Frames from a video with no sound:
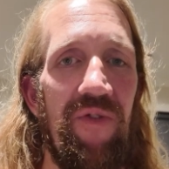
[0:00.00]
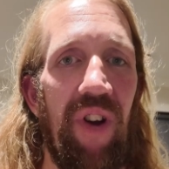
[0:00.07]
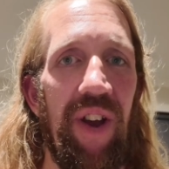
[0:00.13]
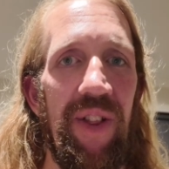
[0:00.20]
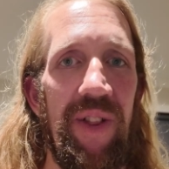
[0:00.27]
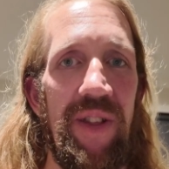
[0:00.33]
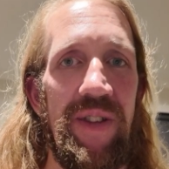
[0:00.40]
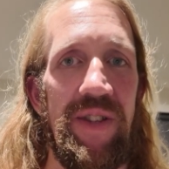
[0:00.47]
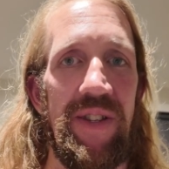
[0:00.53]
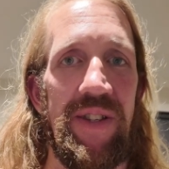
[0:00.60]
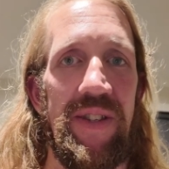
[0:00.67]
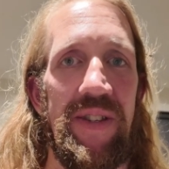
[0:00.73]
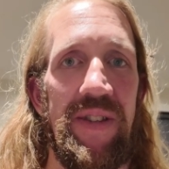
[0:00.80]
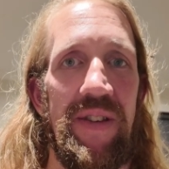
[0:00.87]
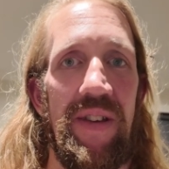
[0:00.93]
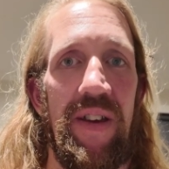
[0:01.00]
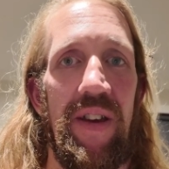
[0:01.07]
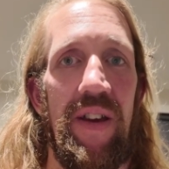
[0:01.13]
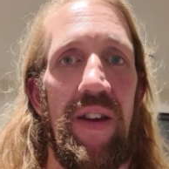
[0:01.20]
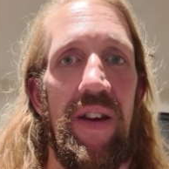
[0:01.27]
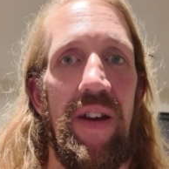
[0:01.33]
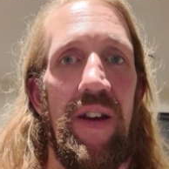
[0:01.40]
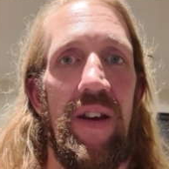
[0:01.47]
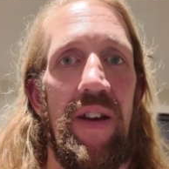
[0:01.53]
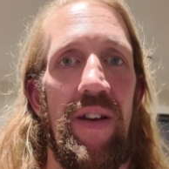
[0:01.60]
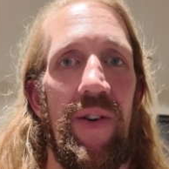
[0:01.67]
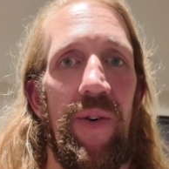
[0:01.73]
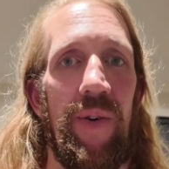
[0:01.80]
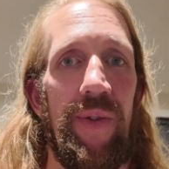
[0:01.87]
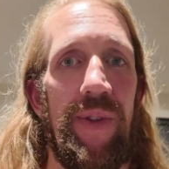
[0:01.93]
rather than just
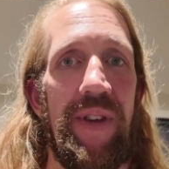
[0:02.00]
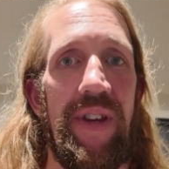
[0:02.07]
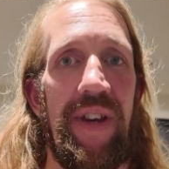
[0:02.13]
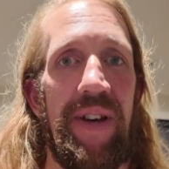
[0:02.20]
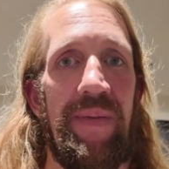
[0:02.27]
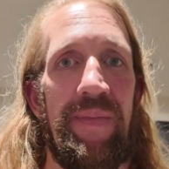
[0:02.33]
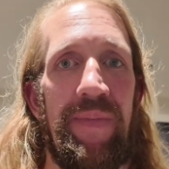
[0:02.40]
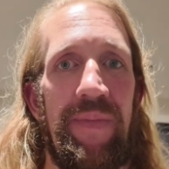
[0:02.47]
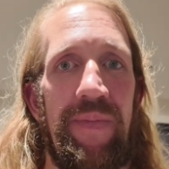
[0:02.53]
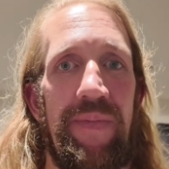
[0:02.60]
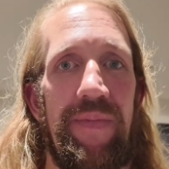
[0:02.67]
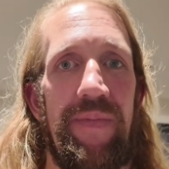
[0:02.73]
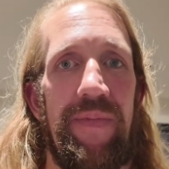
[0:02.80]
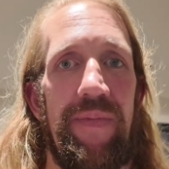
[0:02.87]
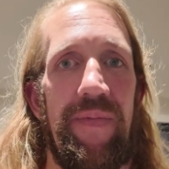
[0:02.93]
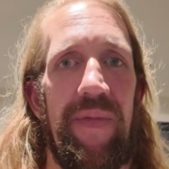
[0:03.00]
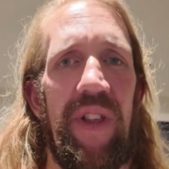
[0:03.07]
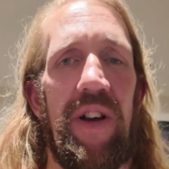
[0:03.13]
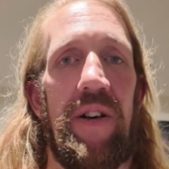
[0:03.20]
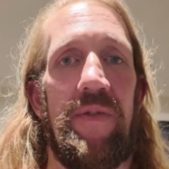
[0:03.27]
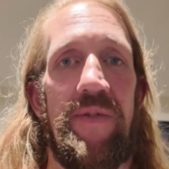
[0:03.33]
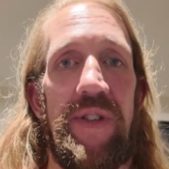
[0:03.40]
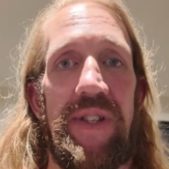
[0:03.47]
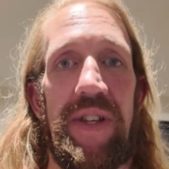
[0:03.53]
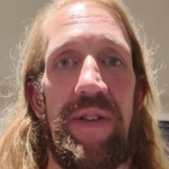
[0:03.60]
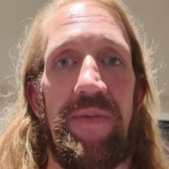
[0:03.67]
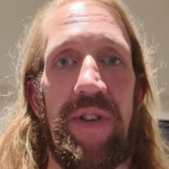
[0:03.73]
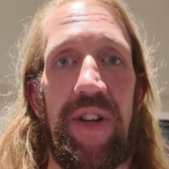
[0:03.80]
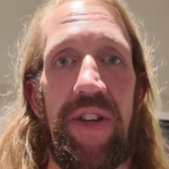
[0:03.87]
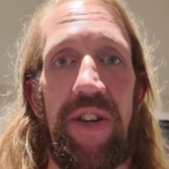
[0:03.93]
all the obviously
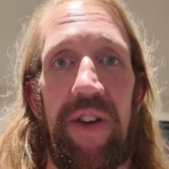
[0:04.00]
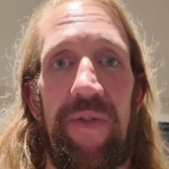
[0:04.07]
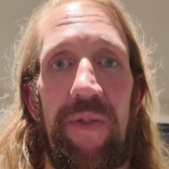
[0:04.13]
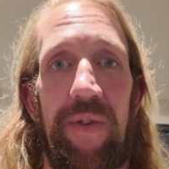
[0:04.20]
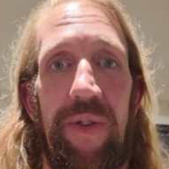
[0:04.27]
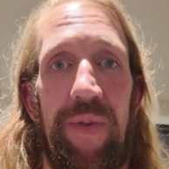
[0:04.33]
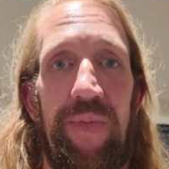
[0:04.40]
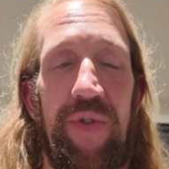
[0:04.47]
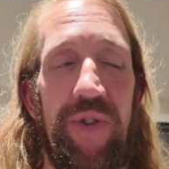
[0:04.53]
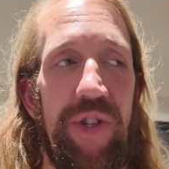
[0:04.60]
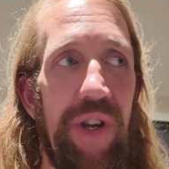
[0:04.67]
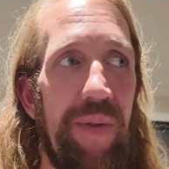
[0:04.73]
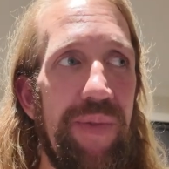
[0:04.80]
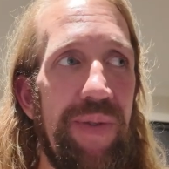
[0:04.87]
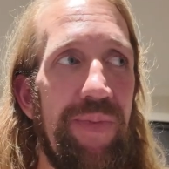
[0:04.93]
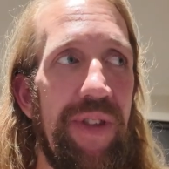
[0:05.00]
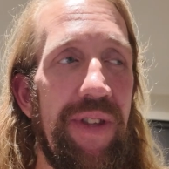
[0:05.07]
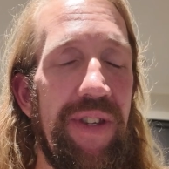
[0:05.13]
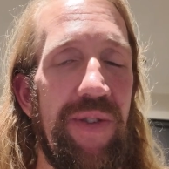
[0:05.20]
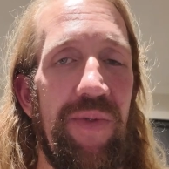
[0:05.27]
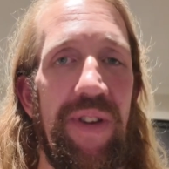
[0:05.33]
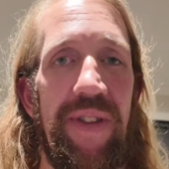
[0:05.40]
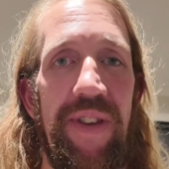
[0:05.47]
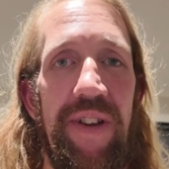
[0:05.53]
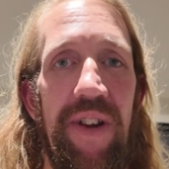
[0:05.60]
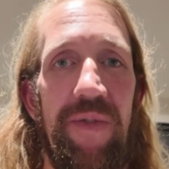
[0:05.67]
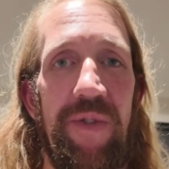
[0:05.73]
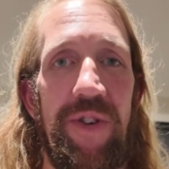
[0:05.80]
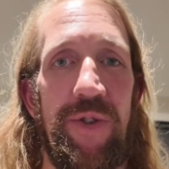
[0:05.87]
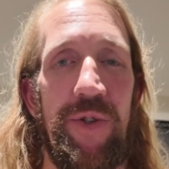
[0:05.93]
I'm going to go for all the push-ups, but there's one
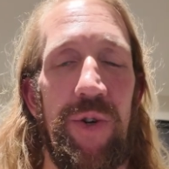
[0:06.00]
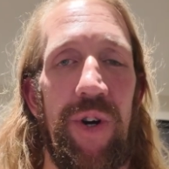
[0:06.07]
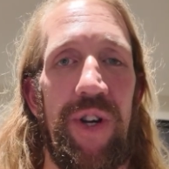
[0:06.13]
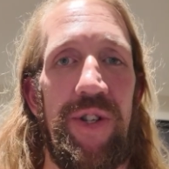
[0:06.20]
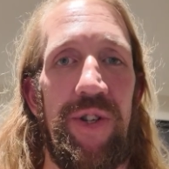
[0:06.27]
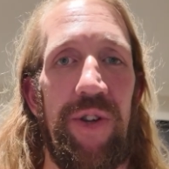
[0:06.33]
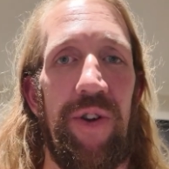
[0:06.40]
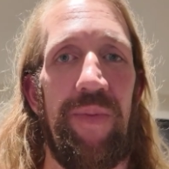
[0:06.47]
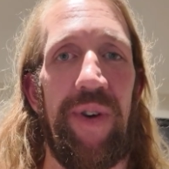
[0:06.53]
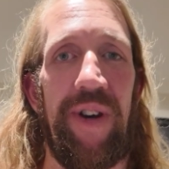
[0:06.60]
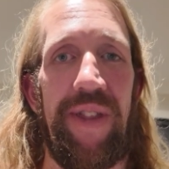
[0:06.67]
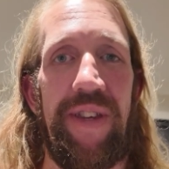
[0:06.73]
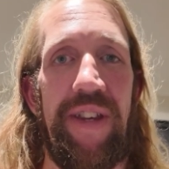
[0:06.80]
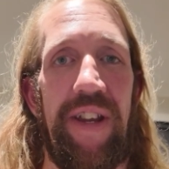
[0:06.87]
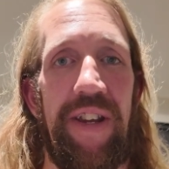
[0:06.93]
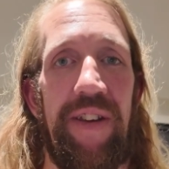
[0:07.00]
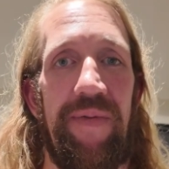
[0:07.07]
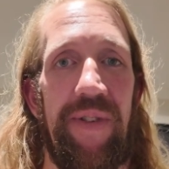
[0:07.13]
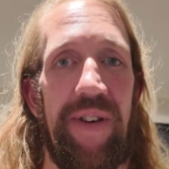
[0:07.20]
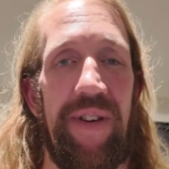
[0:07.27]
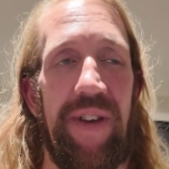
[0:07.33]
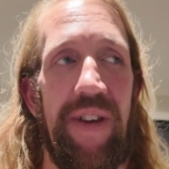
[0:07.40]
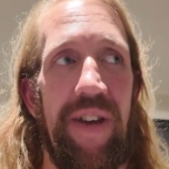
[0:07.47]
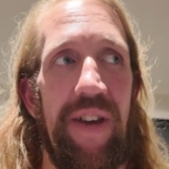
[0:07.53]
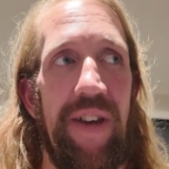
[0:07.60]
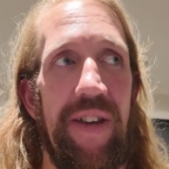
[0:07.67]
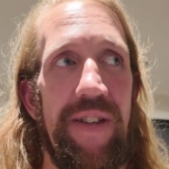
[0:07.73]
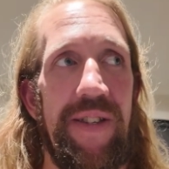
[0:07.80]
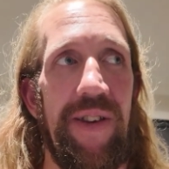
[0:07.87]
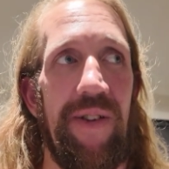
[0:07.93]
thing I want to try and do by the end of it.
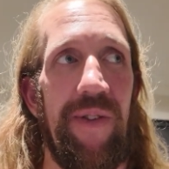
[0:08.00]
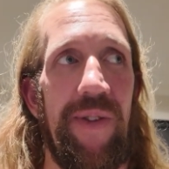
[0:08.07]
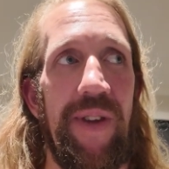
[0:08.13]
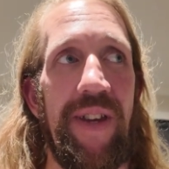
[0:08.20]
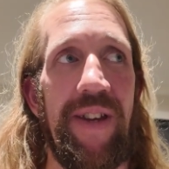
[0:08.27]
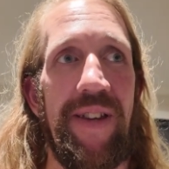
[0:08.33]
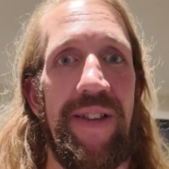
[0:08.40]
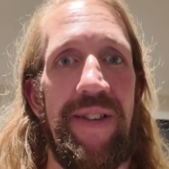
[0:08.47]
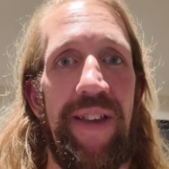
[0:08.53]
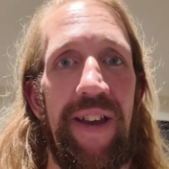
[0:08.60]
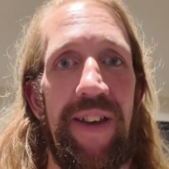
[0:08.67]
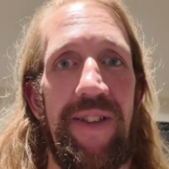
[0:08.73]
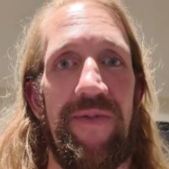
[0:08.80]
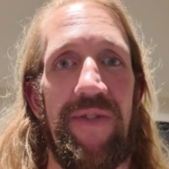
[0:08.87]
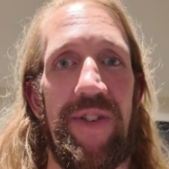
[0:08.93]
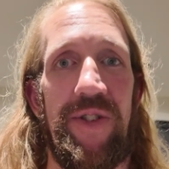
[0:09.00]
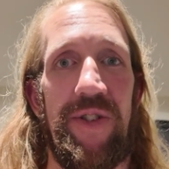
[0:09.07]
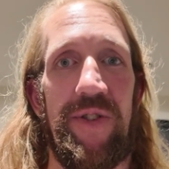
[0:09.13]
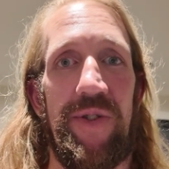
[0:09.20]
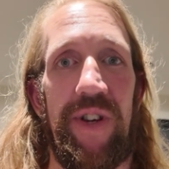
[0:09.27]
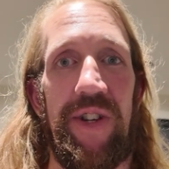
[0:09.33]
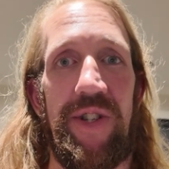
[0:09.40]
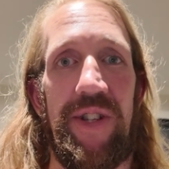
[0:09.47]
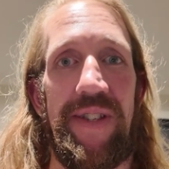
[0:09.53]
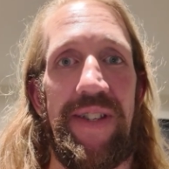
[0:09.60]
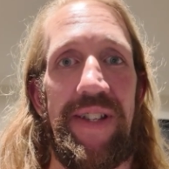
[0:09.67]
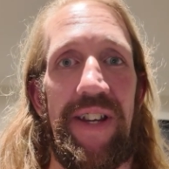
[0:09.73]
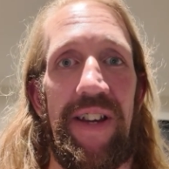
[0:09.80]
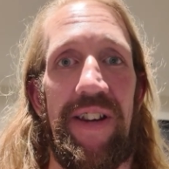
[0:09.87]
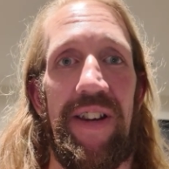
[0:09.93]
So I think now that
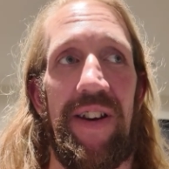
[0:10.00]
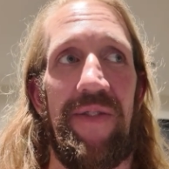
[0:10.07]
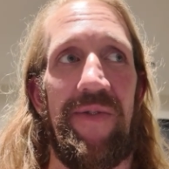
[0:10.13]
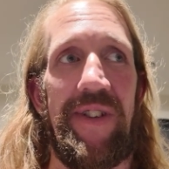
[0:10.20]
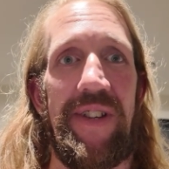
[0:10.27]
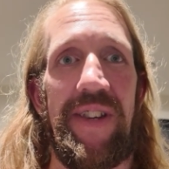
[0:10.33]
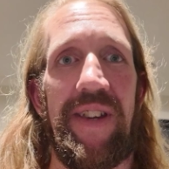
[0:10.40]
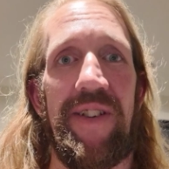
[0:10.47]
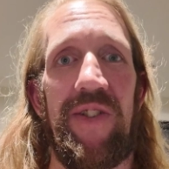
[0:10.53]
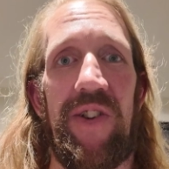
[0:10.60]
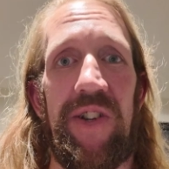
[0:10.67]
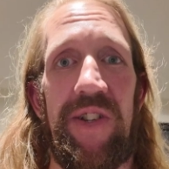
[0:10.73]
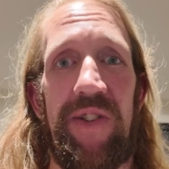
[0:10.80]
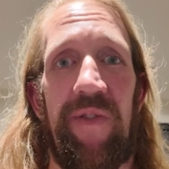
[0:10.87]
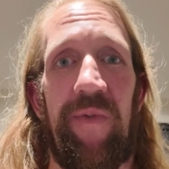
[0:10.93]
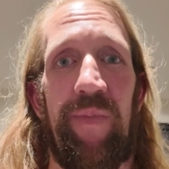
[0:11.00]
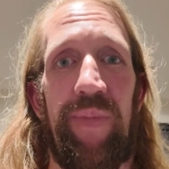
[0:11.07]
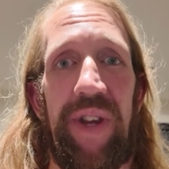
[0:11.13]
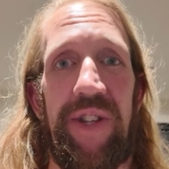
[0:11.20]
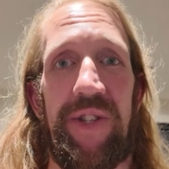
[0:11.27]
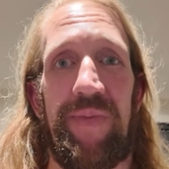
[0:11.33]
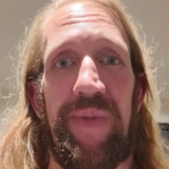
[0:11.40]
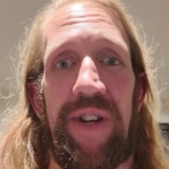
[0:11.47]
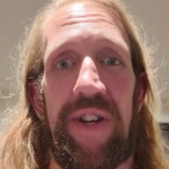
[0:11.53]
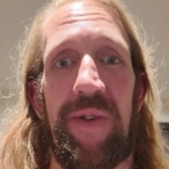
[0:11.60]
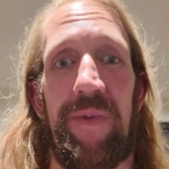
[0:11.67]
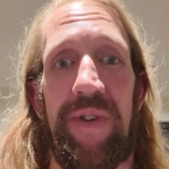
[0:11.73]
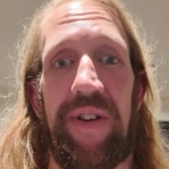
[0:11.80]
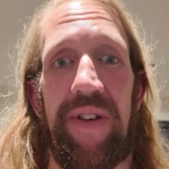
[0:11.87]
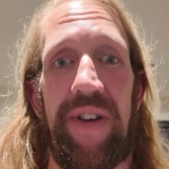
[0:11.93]
registrations are done, I want to kind of
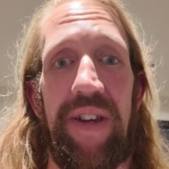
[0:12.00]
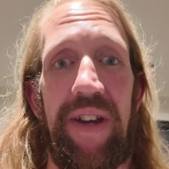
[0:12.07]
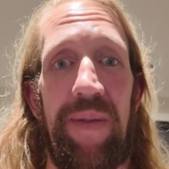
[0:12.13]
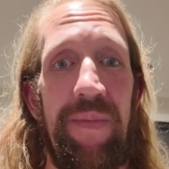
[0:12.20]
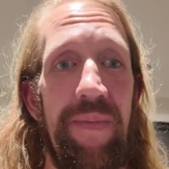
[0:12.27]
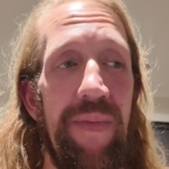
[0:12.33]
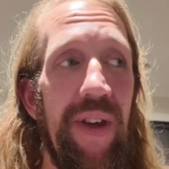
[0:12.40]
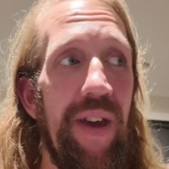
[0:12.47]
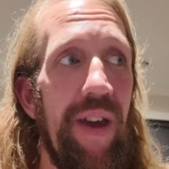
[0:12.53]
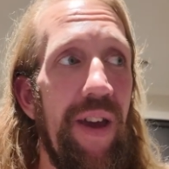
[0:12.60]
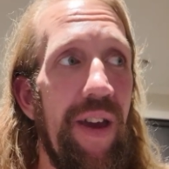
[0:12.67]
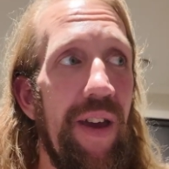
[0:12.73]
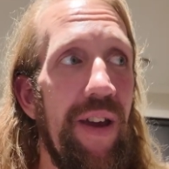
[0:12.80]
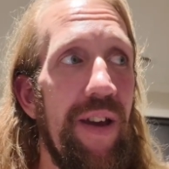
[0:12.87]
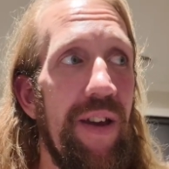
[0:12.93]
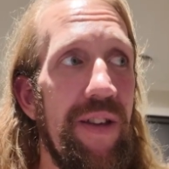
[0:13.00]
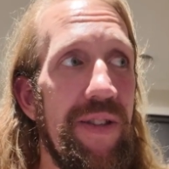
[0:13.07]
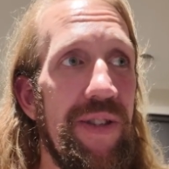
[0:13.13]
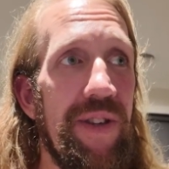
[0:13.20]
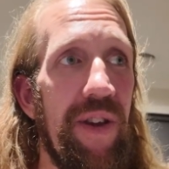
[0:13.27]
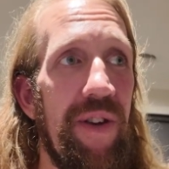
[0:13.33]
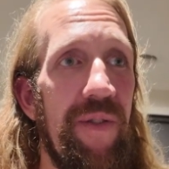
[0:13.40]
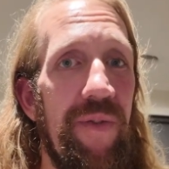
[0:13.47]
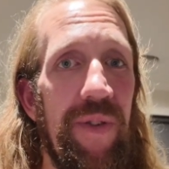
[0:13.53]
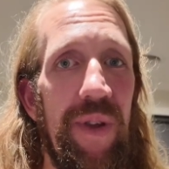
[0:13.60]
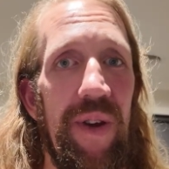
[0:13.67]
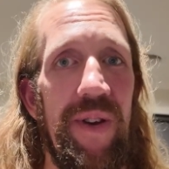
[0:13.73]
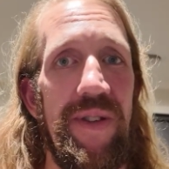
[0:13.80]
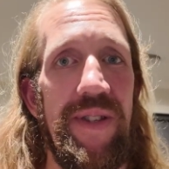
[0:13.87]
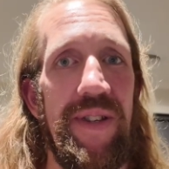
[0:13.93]
benchmark where I am. So for
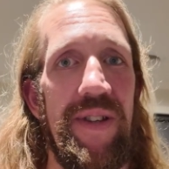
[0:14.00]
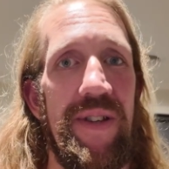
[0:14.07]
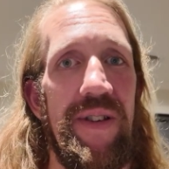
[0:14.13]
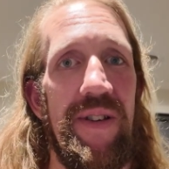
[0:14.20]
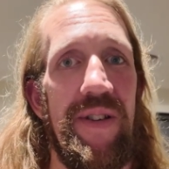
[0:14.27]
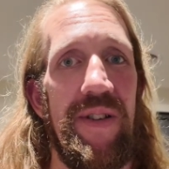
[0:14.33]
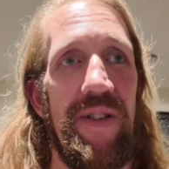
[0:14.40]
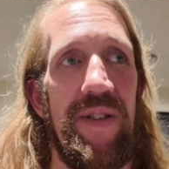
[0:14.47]
those that